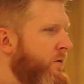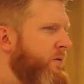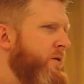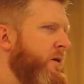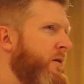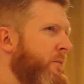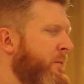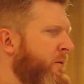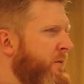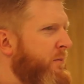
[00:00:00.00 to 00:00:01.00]
Sheikh, I
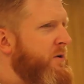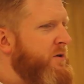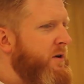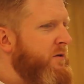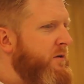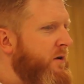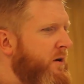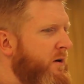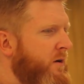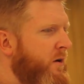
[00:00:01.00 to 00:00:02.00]
remember you mentioning
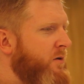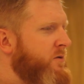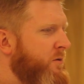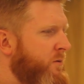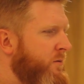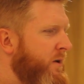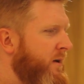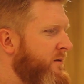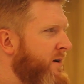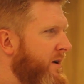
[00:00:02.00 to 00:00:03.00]
uh, also
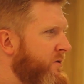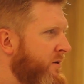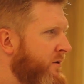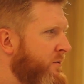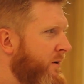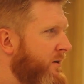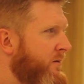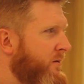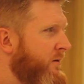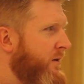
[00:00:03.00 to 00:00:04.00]
the intention as
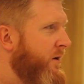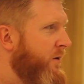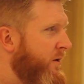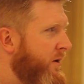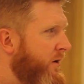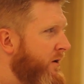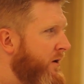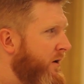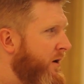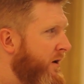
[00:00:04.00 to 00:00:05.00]
well you know that you
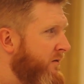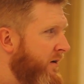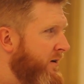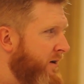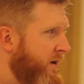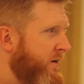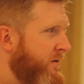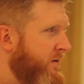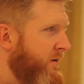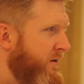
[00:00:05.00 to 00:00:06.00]
can, you can invalidate
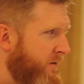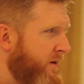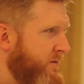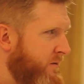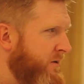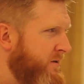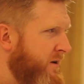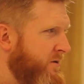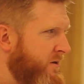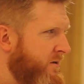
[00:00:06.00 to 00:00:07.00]
your fast through
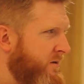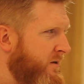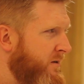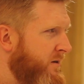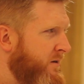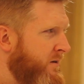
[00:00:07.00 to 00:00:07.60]
intention. Is that right?